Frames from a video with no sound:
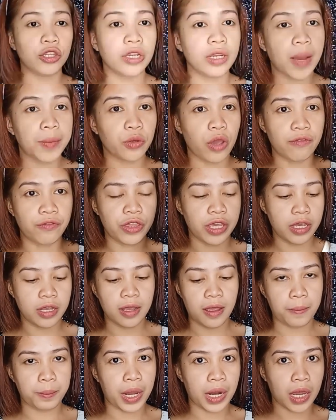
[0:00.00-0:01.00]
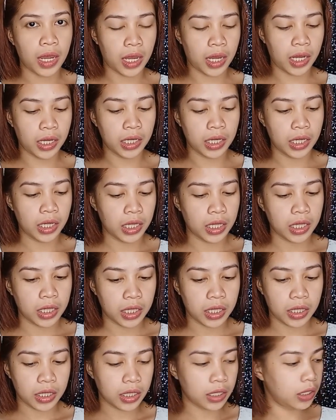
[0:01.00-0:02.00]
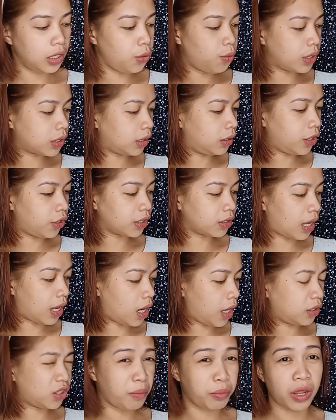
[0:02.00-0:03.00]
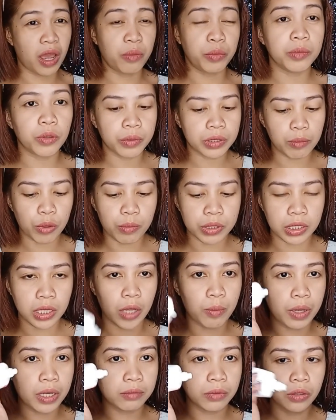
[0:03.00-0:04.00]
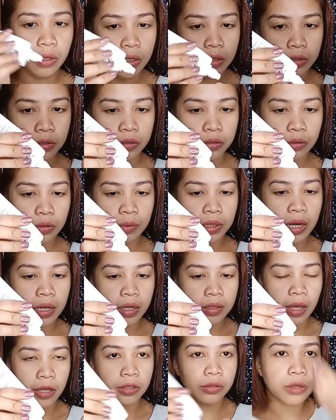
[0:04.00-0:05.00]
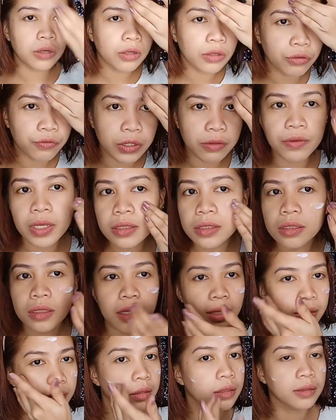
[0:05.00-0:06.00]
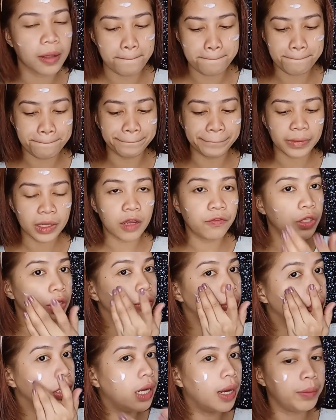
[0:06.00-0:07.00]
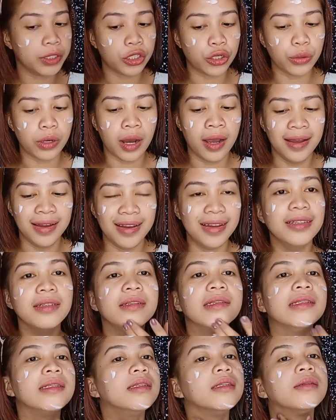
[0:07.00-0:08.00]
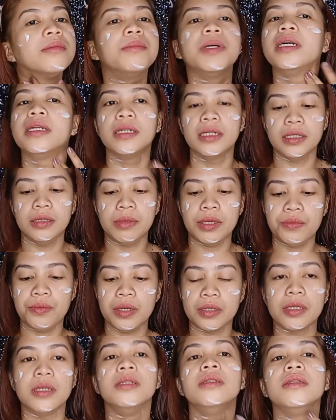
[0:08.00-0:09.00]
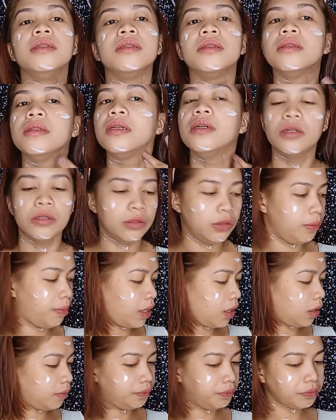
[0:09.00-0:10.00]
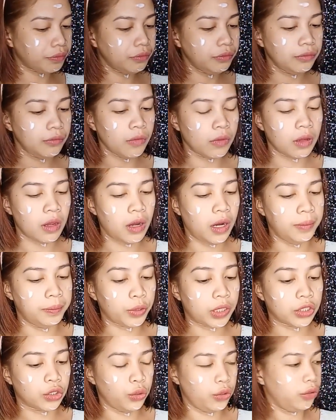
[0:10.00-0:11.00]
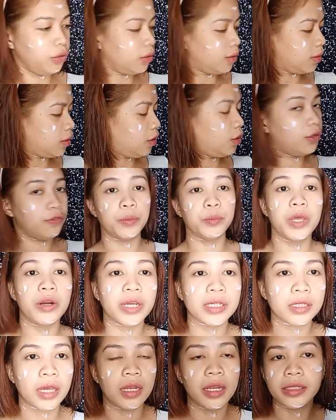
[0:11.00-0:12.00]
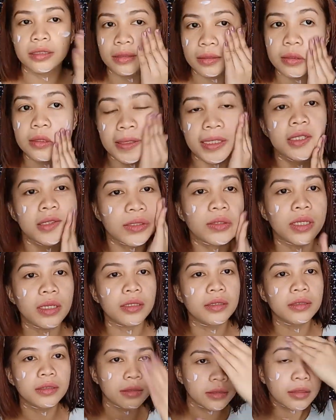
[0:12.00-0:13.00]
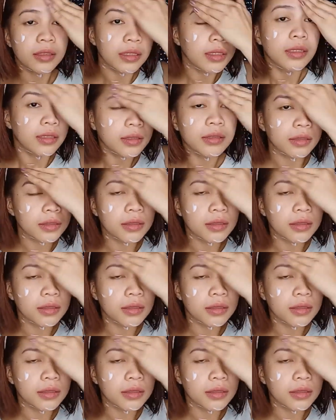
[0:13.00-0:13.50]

Sun Protect Face Sunscreen with SPF 50 PA++++. So ilalagay ko lang siya, spread ko lang siya sa aking face. And then spread out lang natin siya all over the face.